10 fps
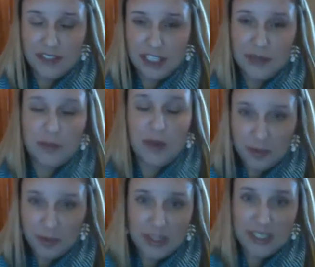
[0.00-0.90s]
She would
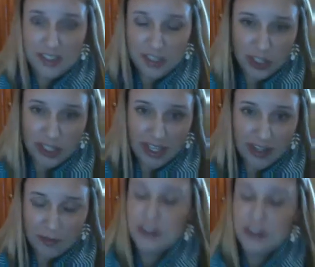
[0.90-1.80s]
probably
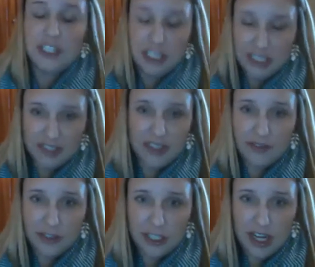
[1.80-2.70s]
disagree because she does
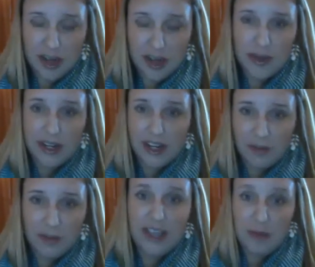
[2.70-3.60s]
love her job. But
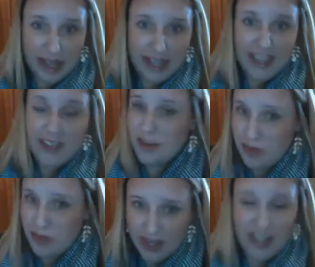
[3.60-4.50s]
in my
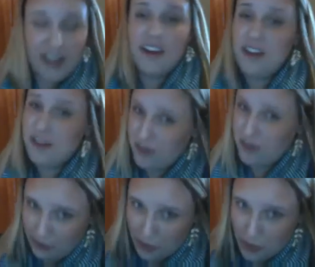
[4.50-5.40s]
opinion,
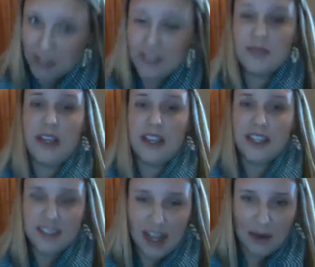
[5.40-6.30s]
of course,
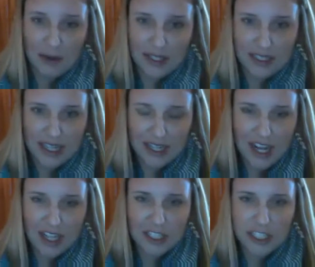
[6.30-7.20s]
because I work in
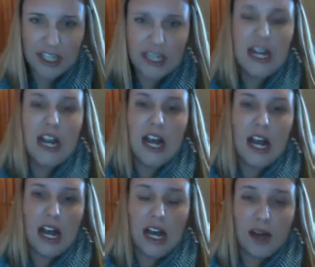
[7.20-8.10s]
technology,
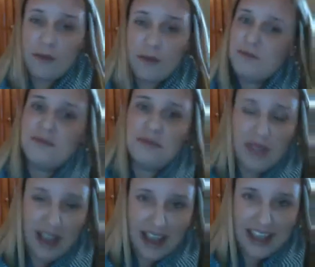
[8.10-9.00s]

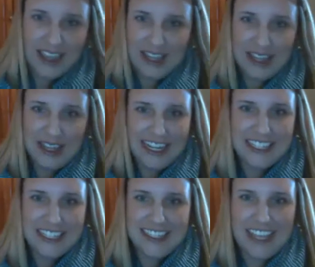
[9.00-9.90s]
I think that
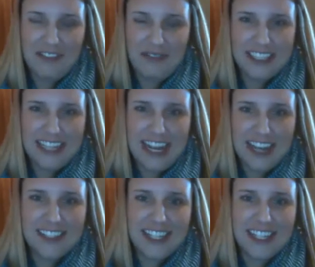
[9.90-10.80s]
it is a
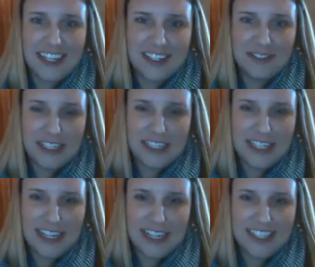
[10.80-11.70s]
fantastic
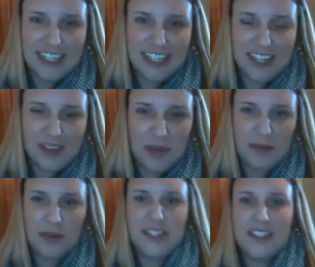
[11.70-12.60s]

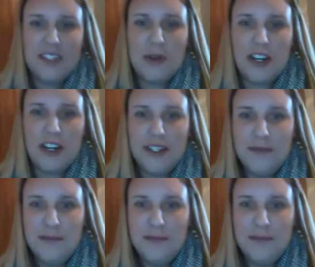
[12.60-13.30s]
place to work.